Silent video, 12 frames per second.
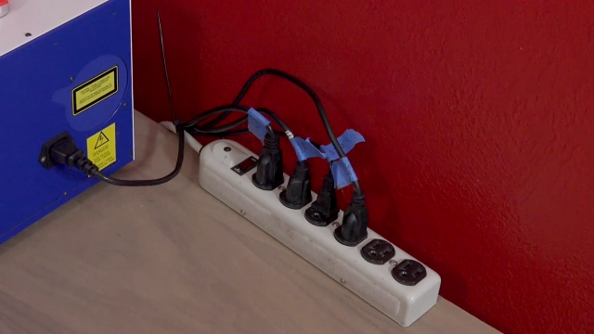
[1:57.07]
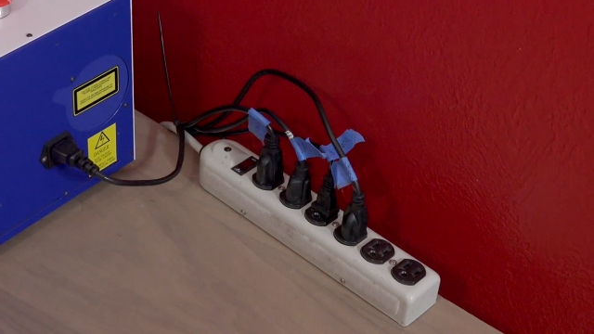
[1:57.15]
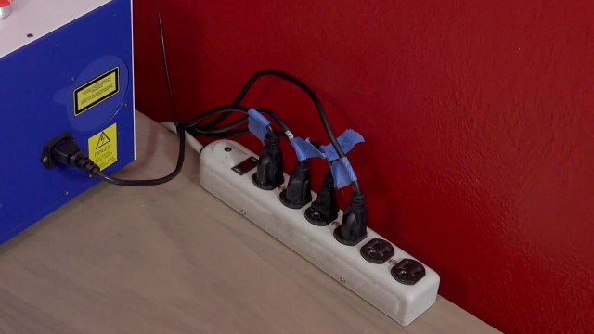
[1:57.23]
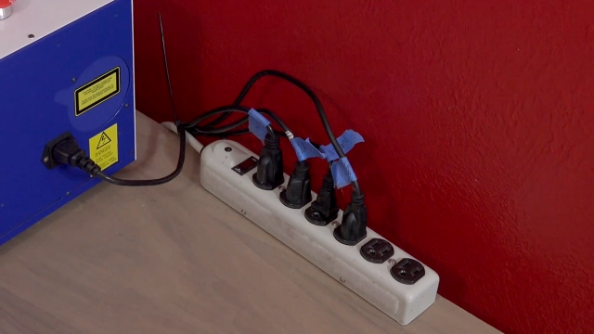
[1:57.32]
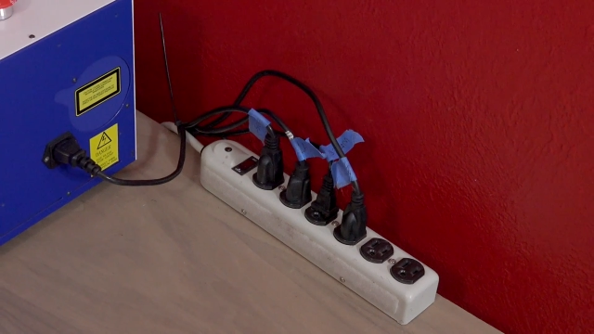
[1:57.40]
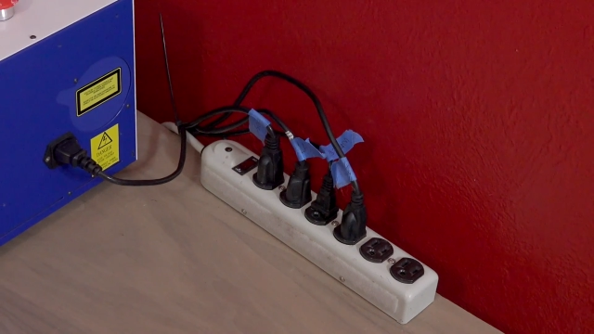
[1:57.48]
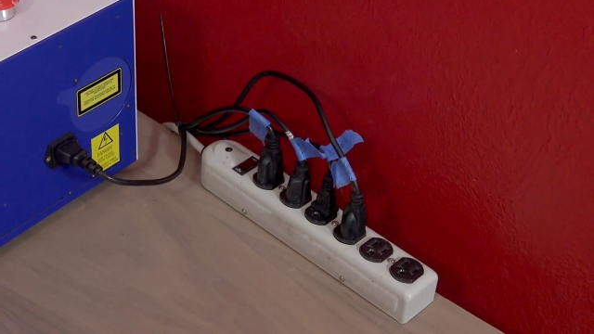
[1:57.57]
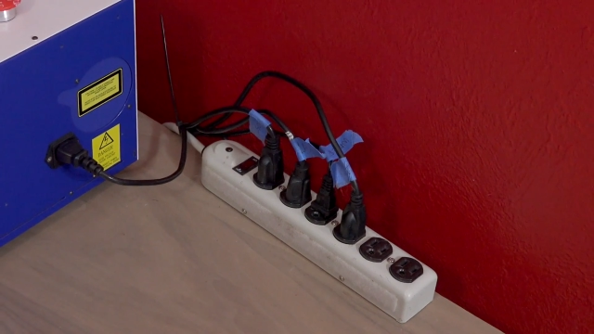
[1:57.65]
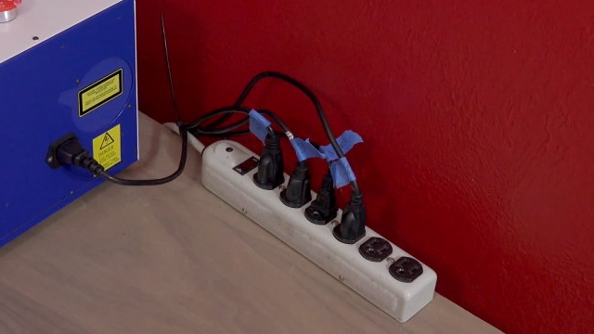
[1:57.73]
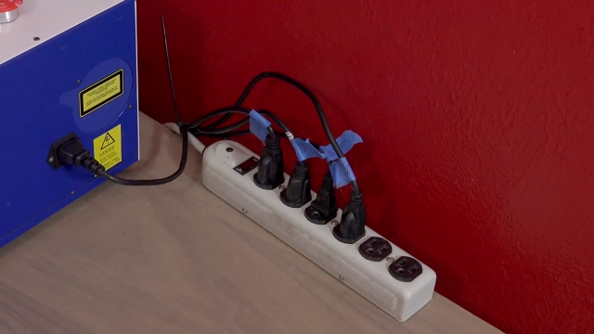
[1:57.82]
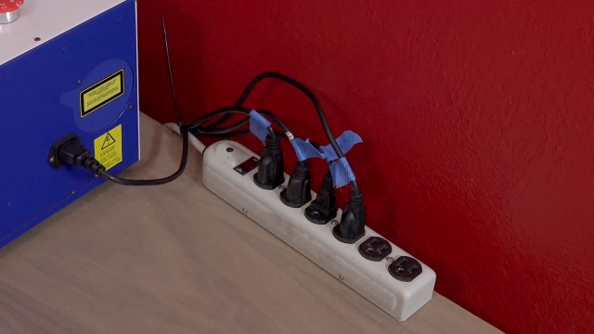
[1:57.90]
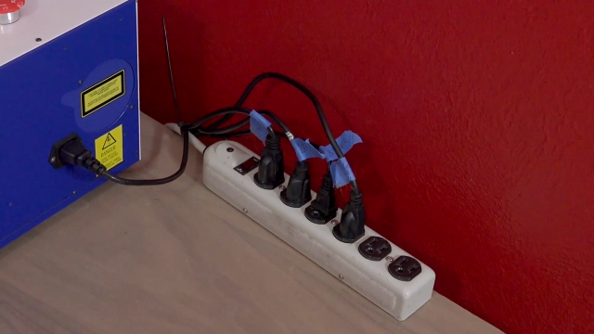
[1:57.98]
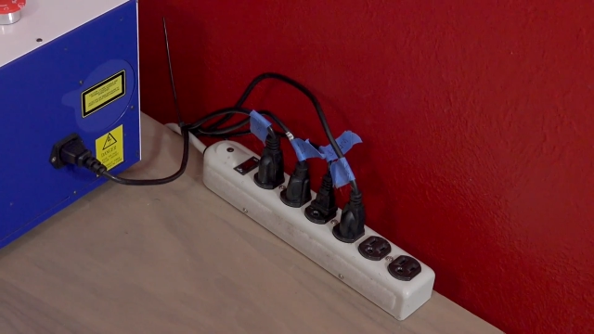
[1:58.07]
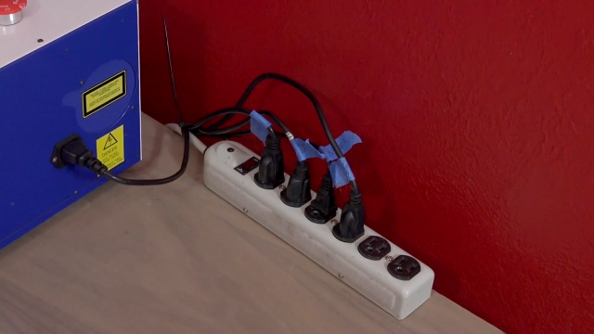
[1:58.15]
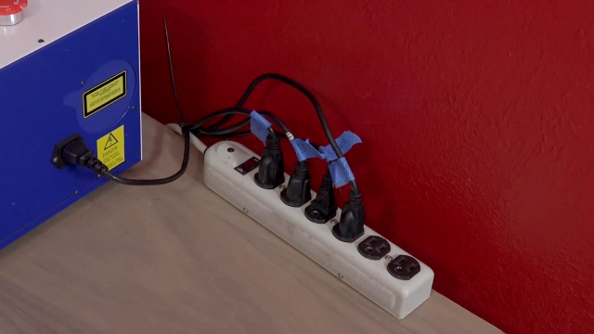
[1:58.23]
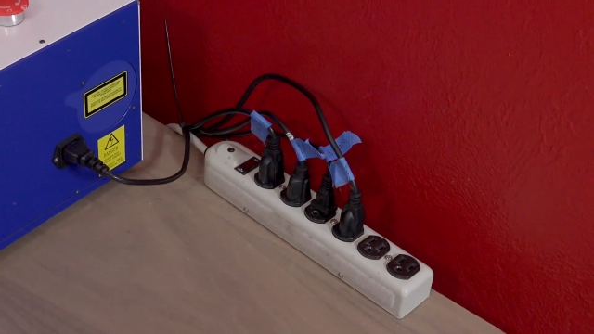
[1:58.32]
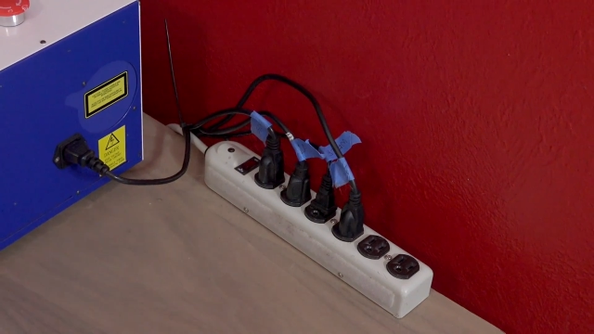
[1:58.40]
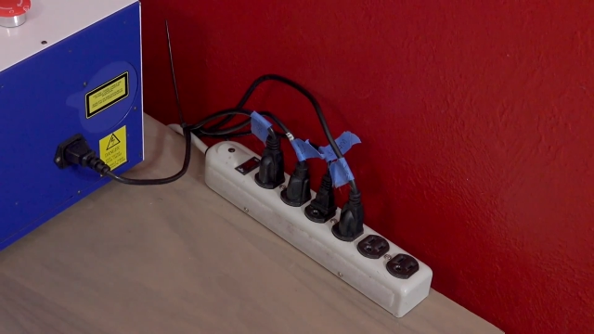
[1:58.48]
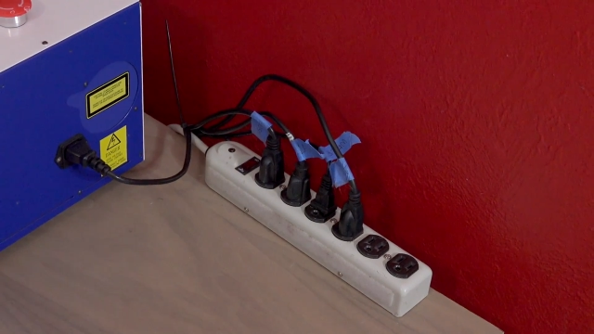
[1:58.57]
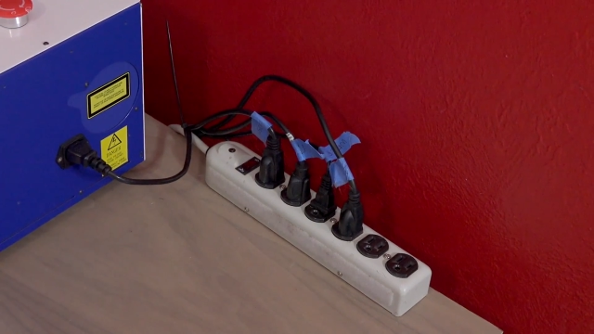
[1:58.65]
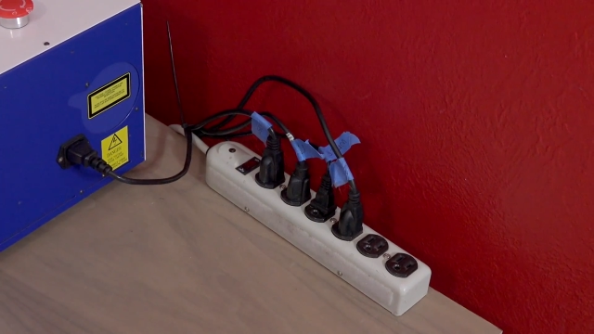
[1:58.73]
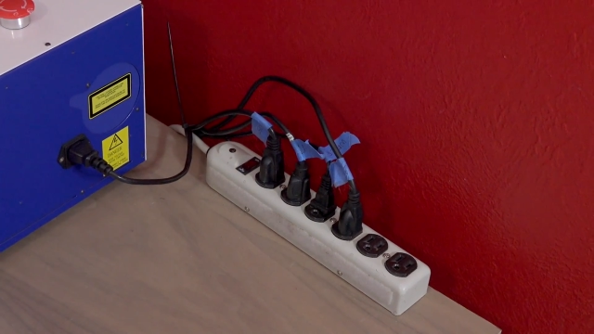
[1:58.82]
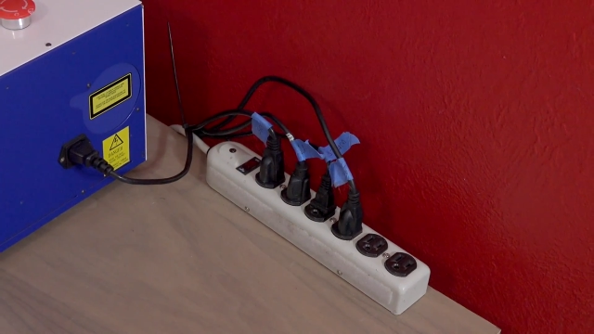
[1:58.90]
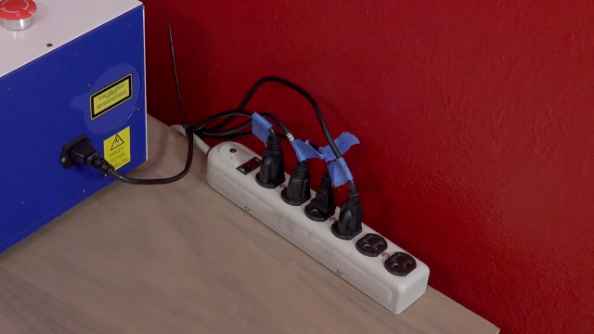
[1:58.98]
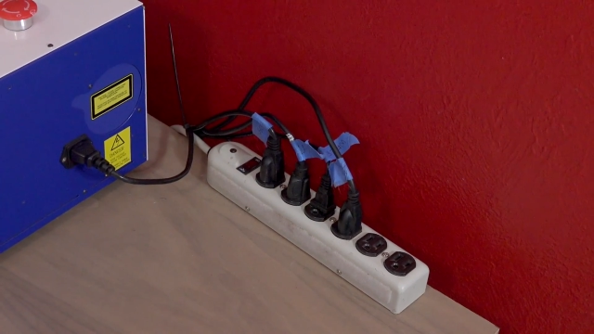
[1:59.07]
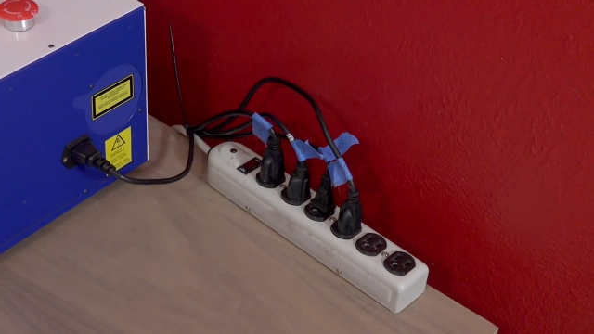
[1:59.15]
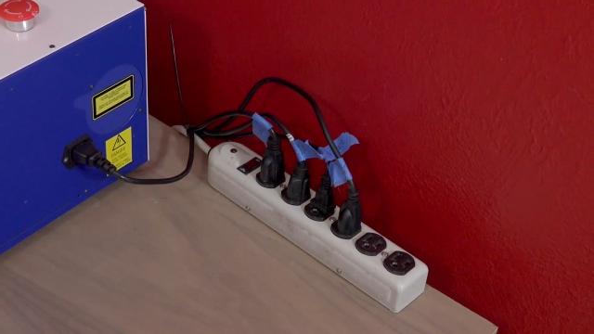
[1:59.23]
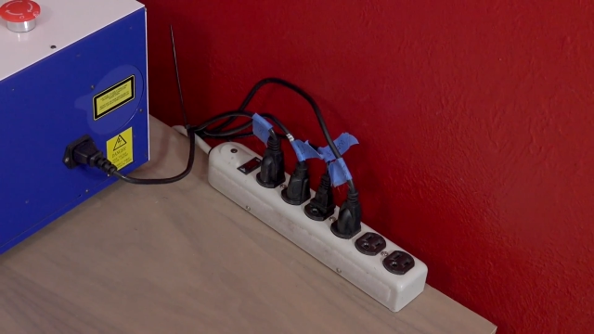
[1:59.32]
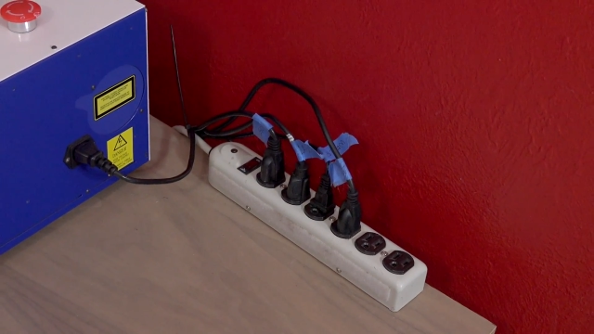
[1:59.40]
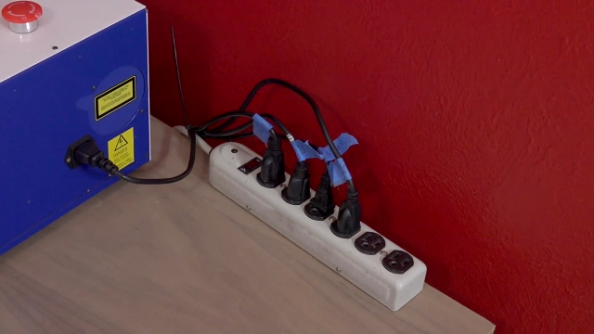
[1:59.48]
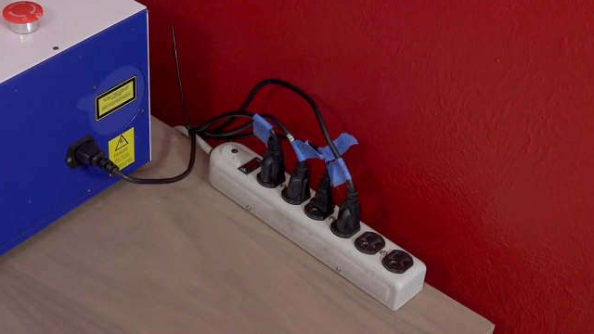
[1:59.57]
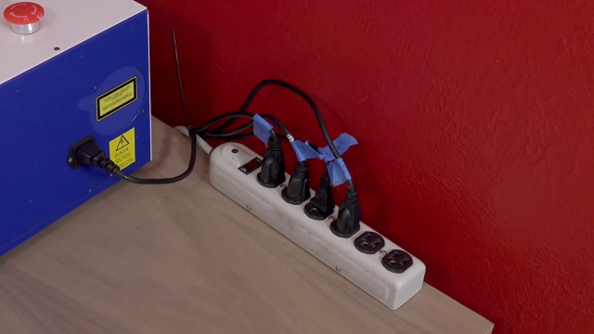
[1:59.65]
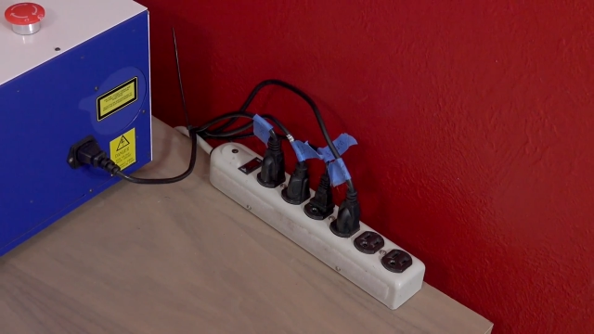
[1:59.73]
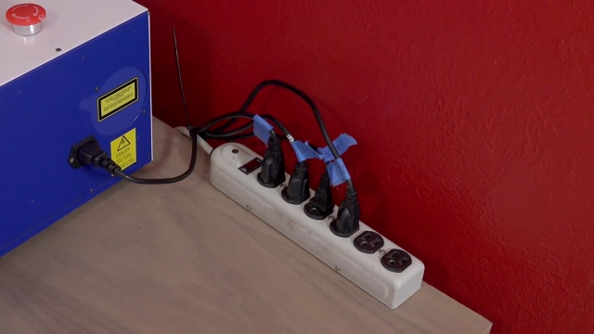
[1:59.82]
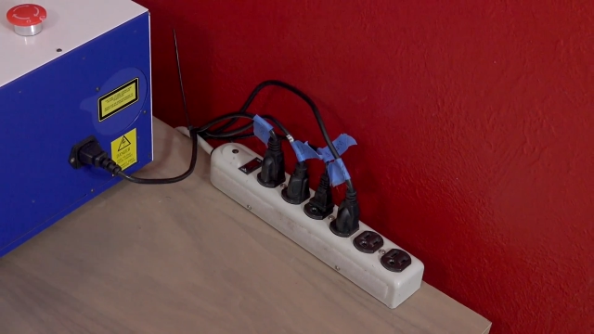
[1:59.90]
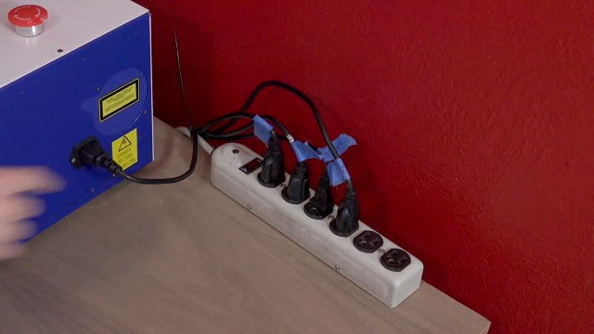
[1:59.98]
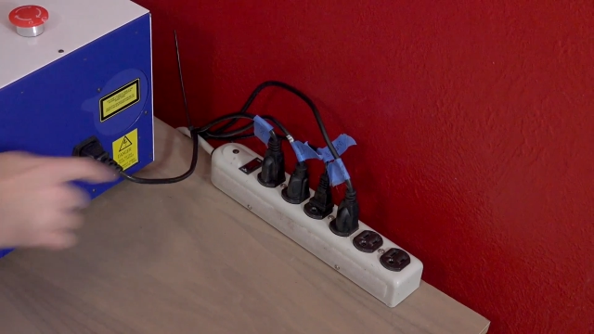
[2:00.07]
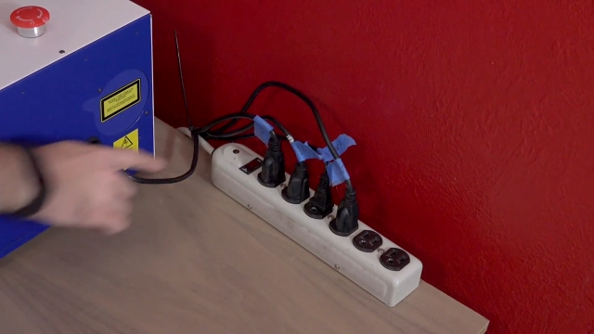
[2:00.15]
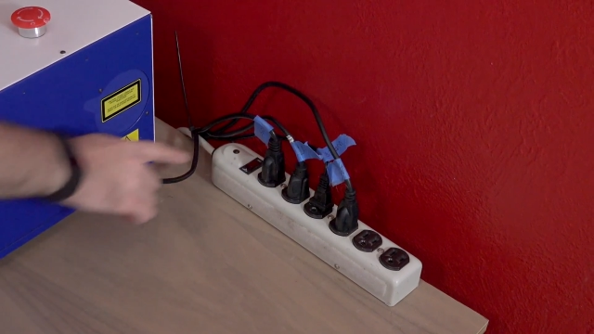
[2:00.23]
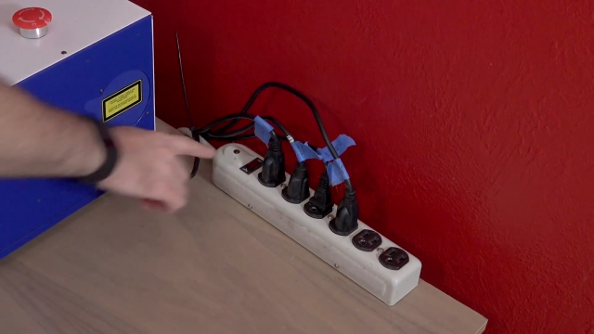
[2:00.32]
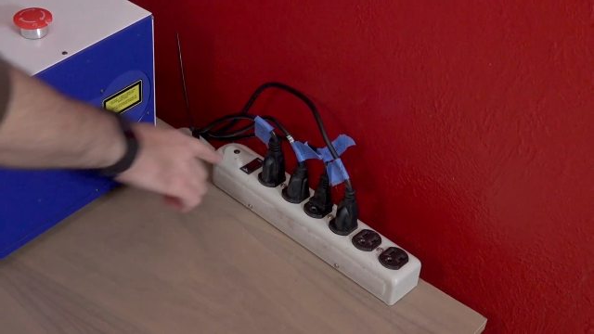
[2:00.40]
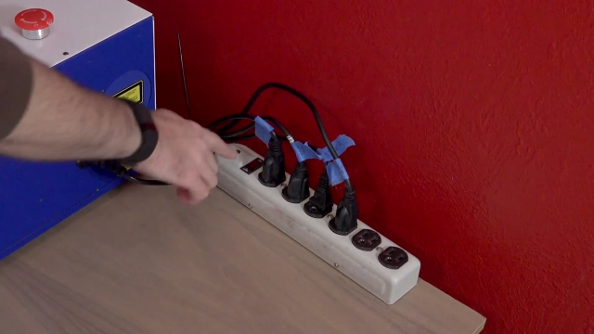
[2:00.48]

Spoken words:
No face is visible, so there are no lips to read.